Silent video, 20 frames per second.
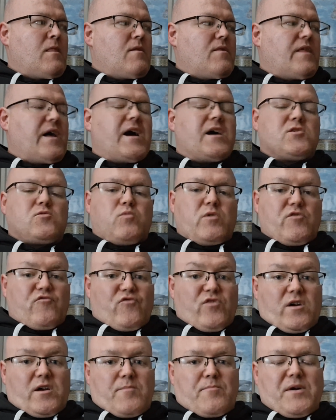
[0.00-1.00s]
That's what
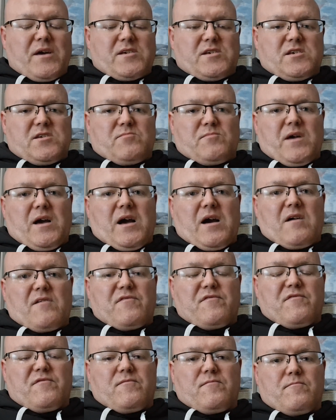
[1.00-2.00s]
really pisses me
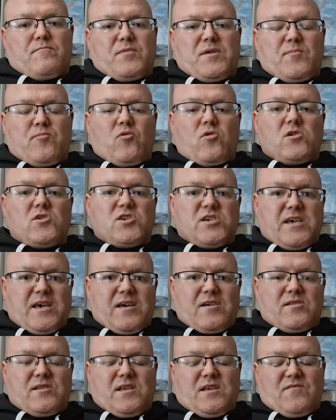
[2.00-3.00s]
off. People are
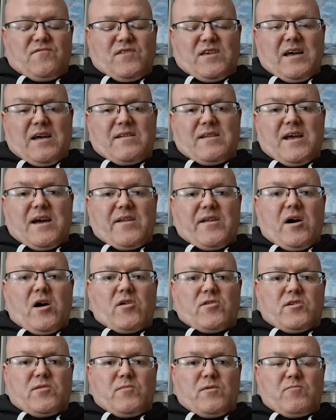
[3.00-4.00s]
scared to even get into an
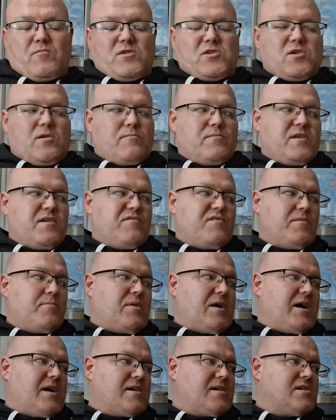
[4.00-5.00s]
argument with somebody from
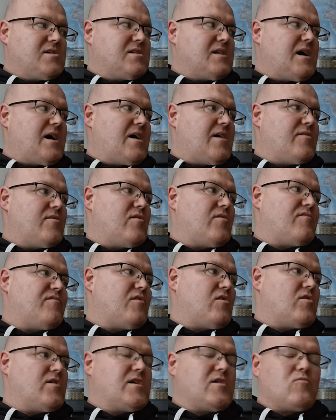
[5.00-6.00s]
Pakistan or
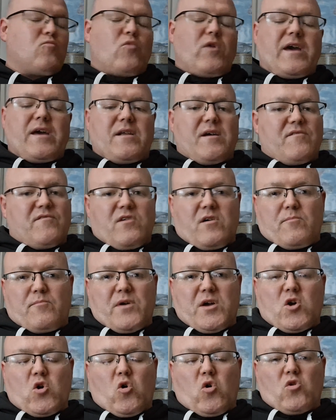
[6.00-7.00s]
fucking wherever
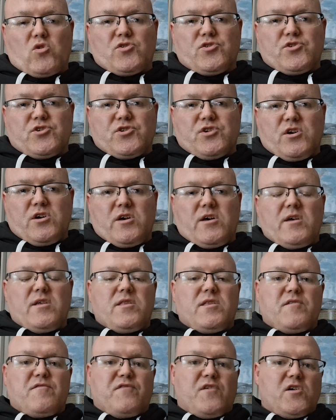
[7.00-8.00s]
because
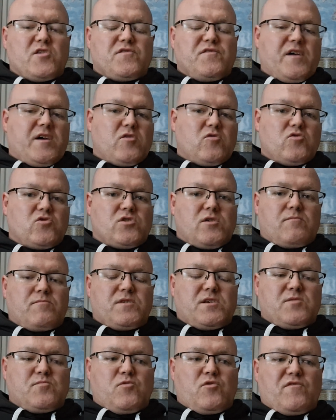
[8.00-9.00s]
the first thing out
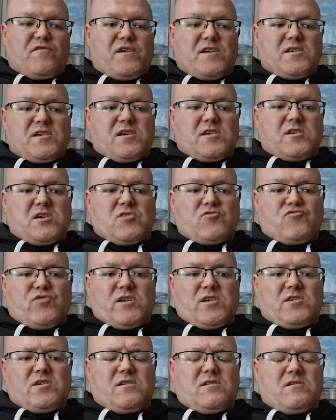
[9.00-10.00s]
somebody's mouth is this
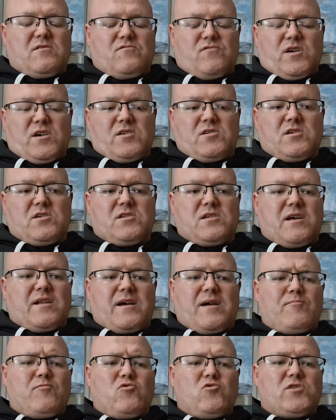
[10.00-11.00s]
racist. And
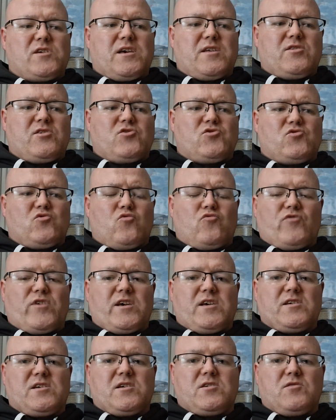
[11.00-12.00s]
I'm not saying there's no
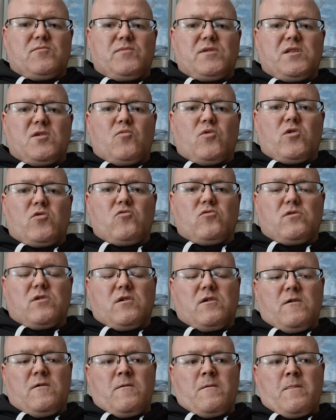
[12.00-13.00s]
racism in the world.
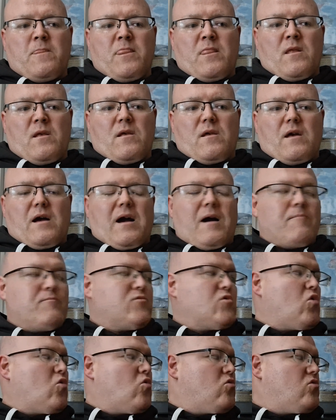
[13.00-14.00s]
I'm
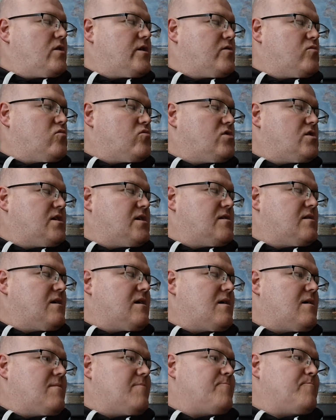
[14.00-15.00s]
totally not saying
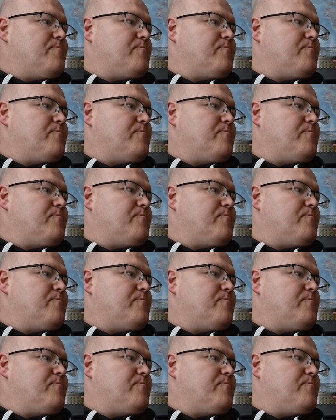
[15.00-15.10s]
that.